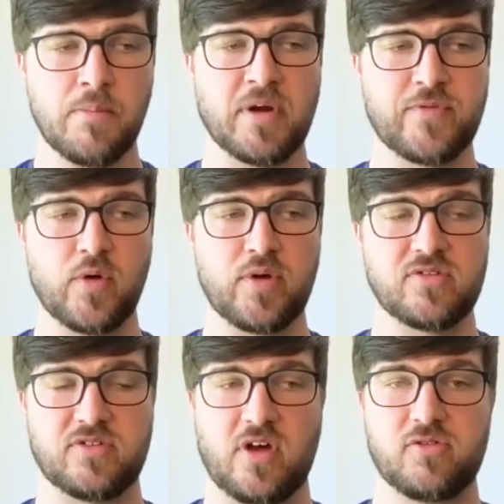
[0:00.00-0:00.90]
But
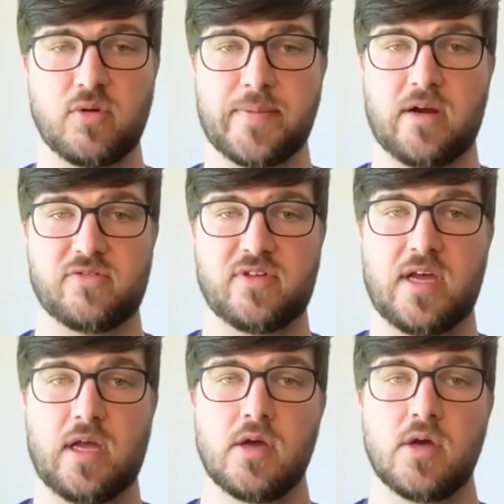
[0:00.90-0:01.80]
focus is also about it
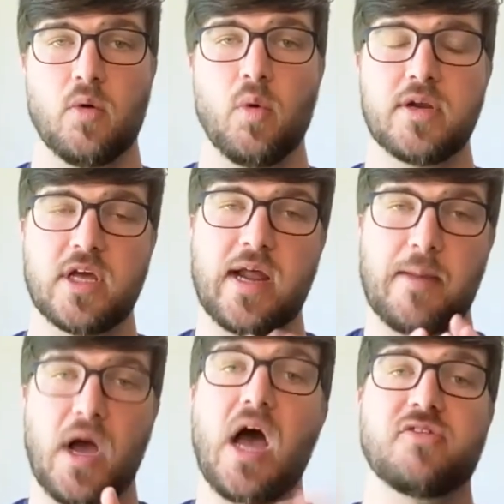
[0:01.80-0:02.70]
saying, what could
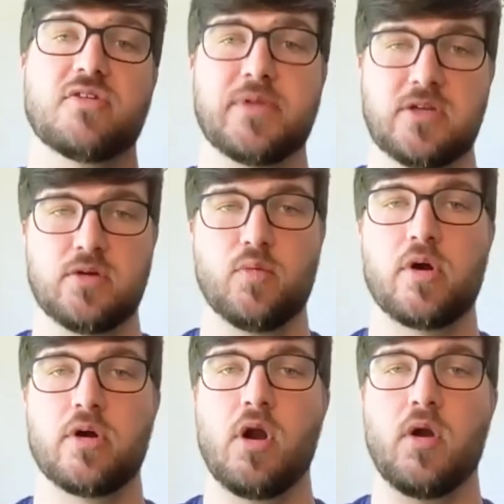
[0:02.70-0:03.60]
I possibly do?
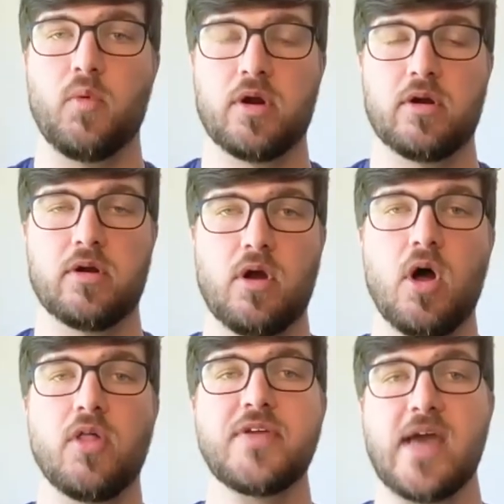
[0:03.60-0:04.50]
What are
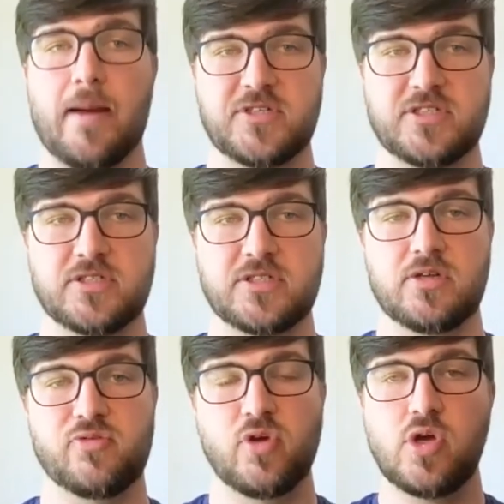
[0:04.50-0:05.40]
all the
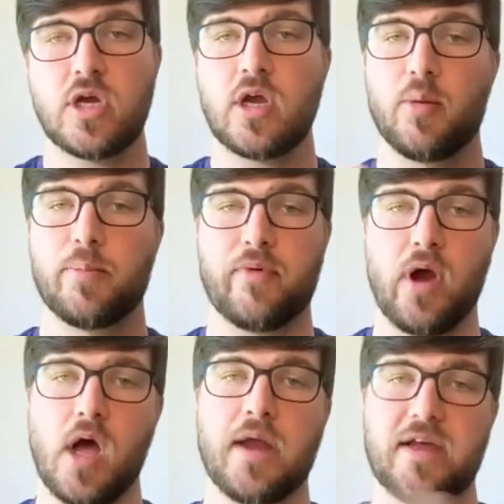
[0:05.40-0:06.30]
options? So you can go
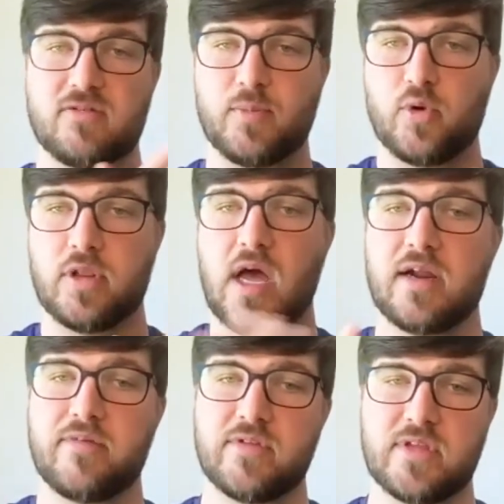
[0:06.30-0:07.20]
broad, explore a
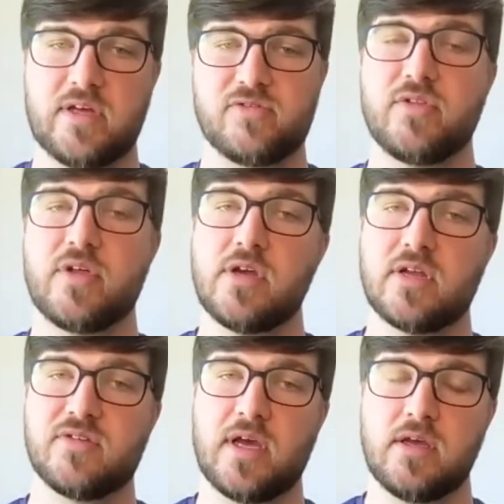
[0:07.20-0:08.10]
lot of different things. So then you
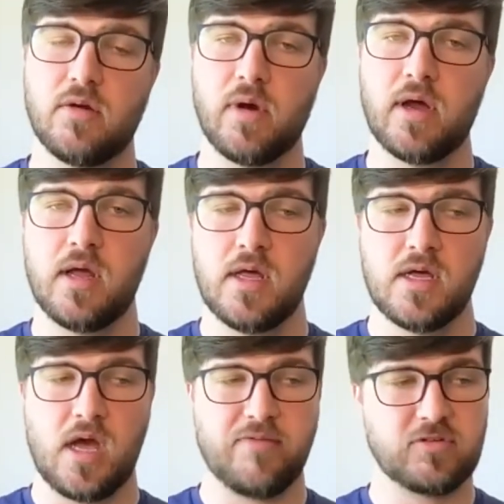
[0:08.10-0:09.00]
can say, you know what?
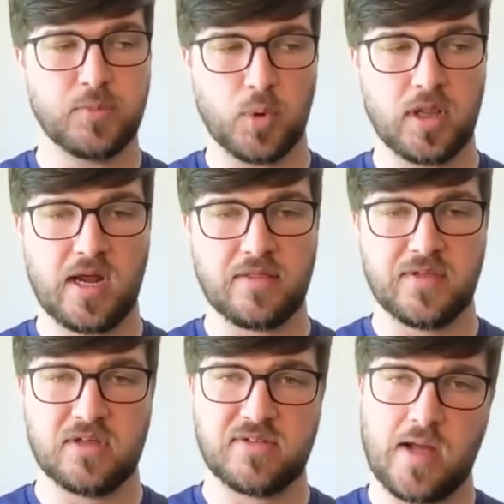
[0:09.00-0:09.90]
I've explored a lot of
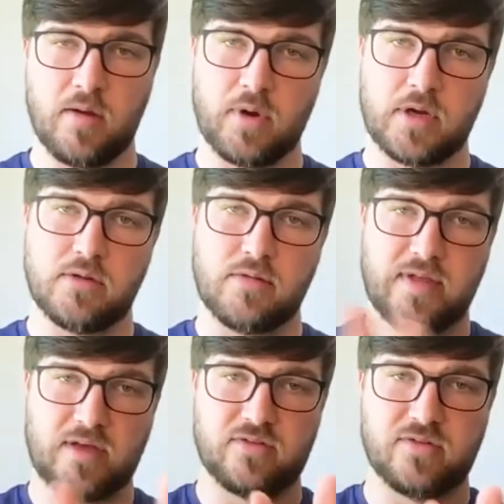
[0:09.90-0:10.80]
things. Now I want to do
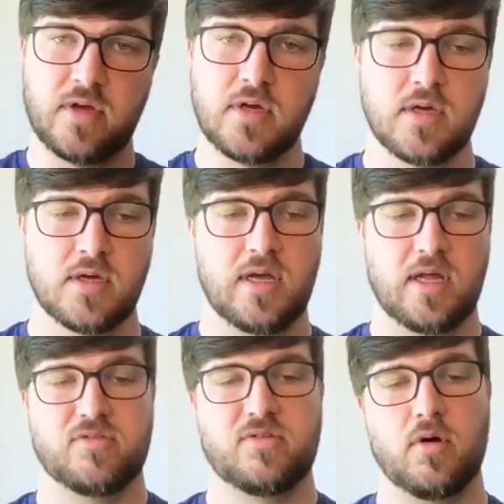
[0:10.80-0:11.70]
this.
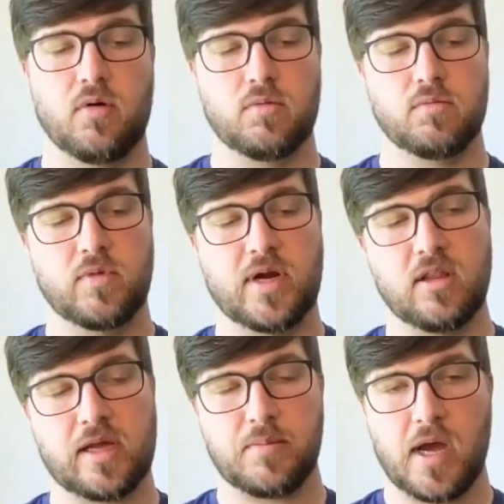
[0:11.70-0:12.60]
And so when I
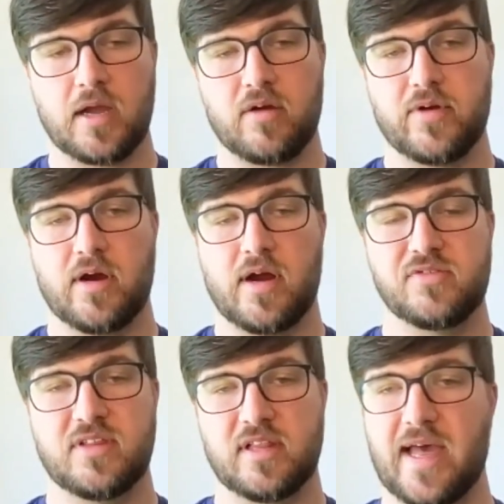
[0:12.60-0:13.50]
look at my career, I
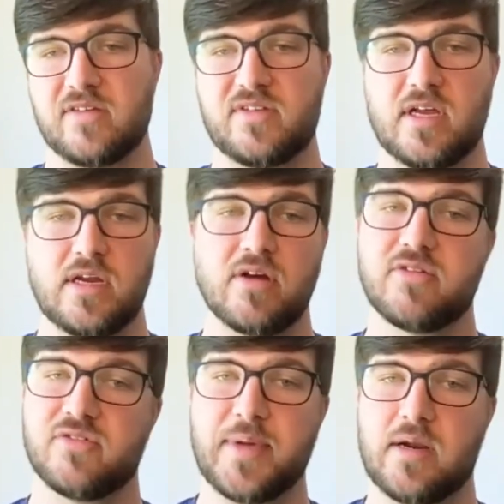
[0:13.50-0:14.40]
see the last 10
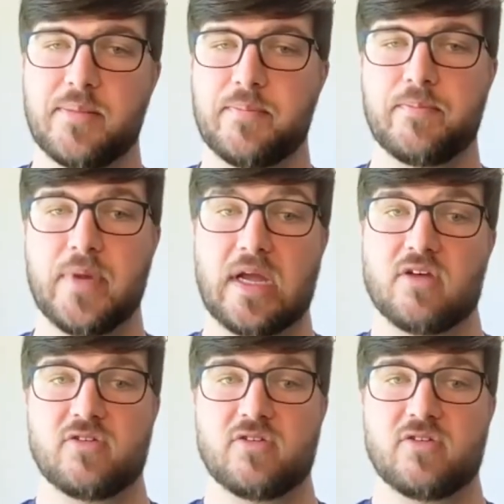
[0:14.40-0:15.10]
years has been a big